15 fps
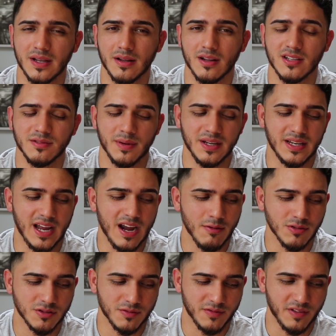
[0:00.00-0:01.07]
cause my dad
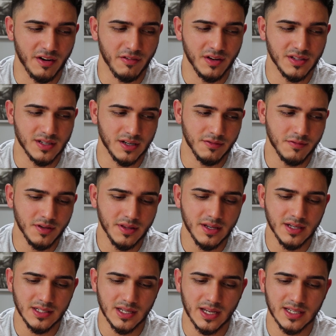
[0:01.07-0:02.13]
was very tough with
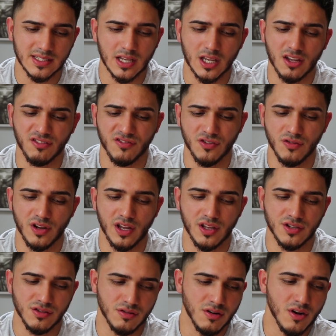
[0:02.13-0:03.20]
us, and he's like, if you get
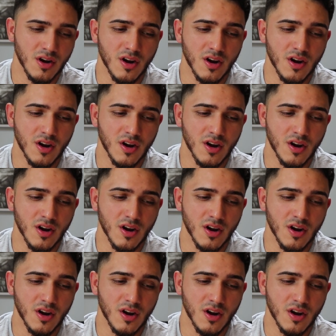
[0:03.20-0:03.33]
your,